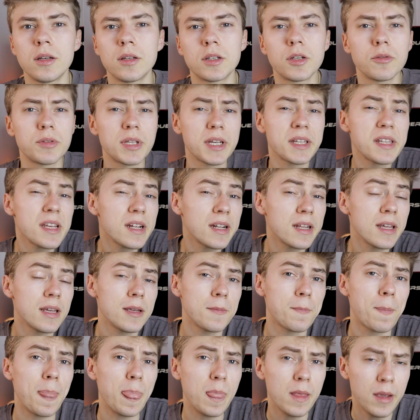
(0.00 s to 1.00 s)
So
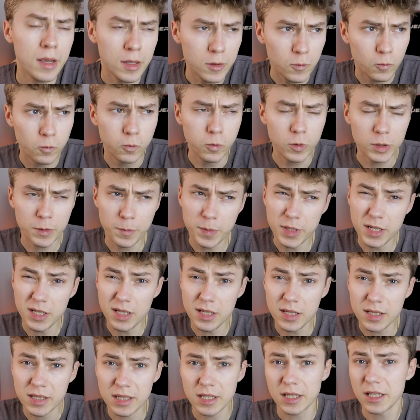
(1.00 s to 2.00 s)
technically, it would
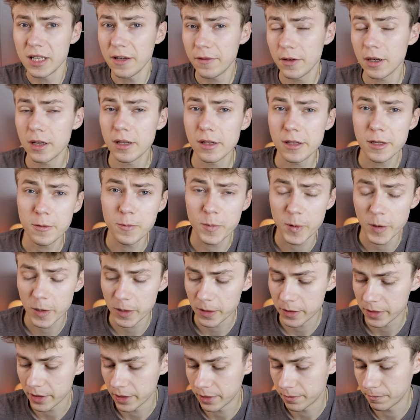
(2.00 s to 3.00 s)
be significantly
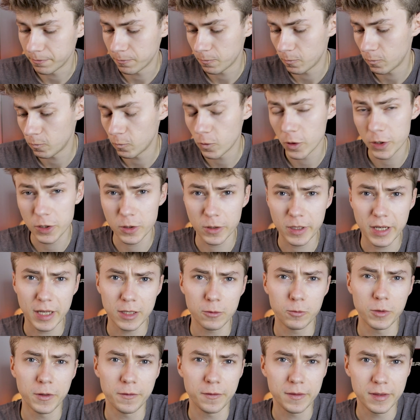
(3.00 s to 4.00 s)
better than what you
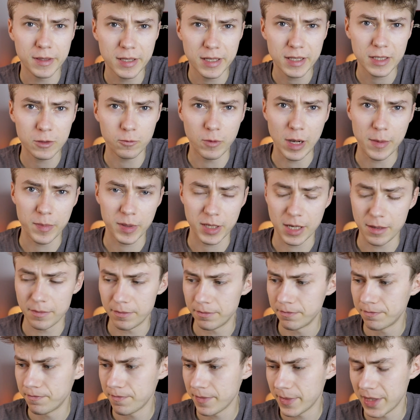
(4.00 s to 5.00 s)
get with this
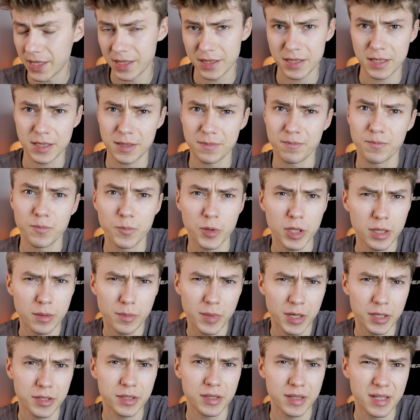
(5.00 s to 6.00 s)
webcam. That's pretty
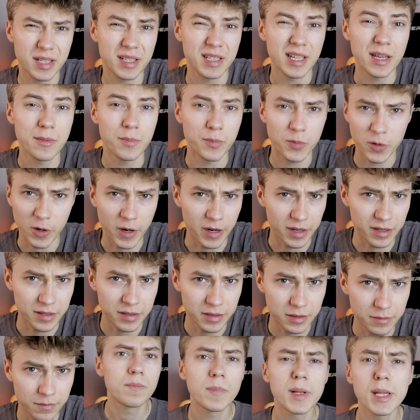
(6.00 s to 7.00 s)
much the same
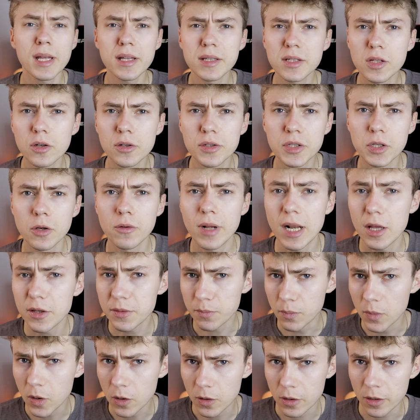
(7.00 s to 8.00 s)
price, but that's also a
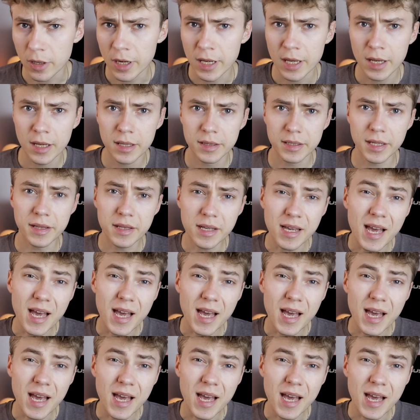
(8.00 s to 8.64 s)
lot more than